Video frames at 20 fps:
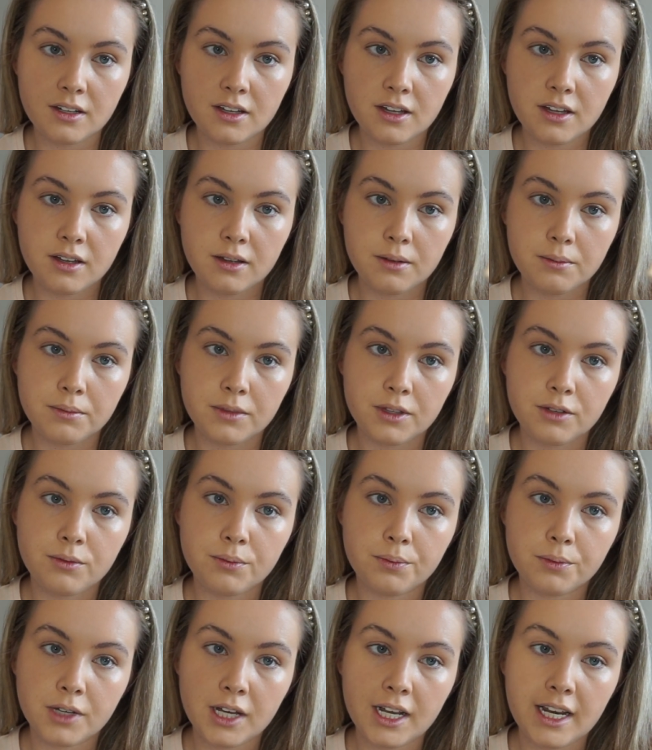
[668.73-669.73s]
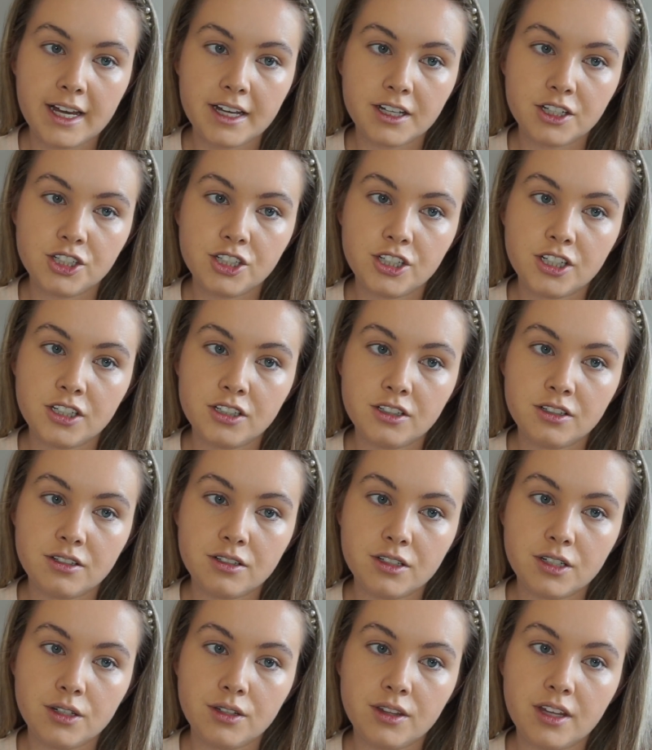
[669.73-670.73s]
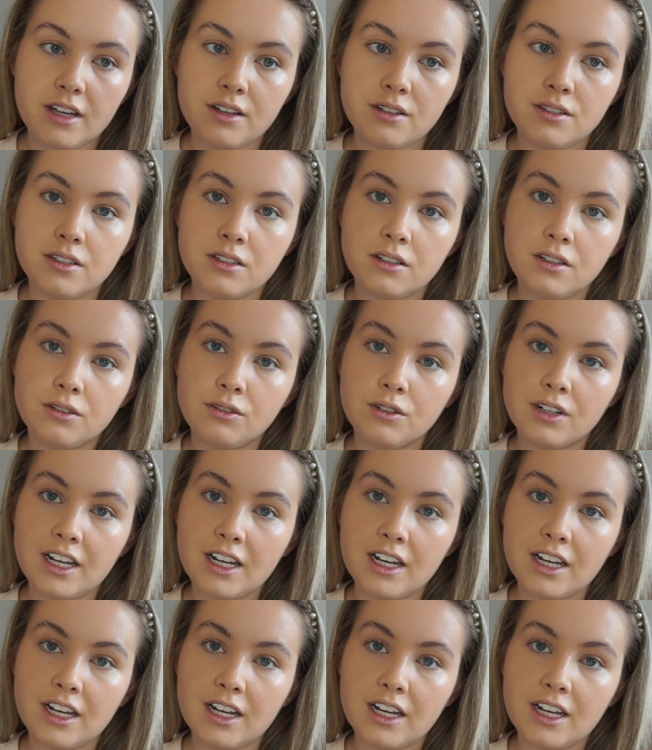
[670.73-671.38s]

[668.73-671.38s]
the Collection 2000